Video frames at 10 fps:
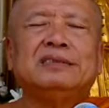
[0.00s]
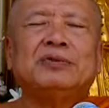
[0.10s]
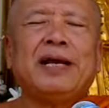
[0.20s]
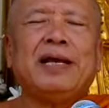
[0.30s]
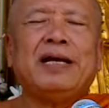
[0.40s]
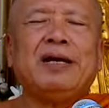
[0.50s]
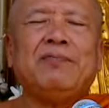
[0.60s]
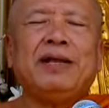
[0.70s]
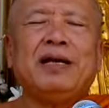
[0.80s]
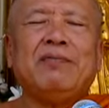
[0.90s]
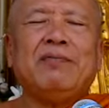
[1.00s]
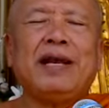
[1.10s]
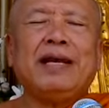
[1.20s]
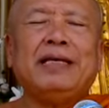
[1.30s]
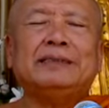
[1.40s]
together with
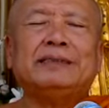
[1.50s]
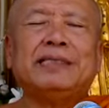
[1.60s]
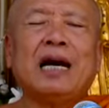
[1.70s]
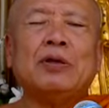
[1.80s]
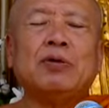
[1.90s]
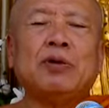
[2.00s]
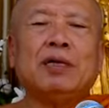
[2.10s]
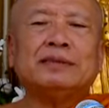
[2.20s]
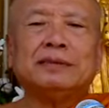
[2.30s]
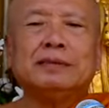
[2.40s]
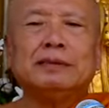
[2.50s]
awareness, now you got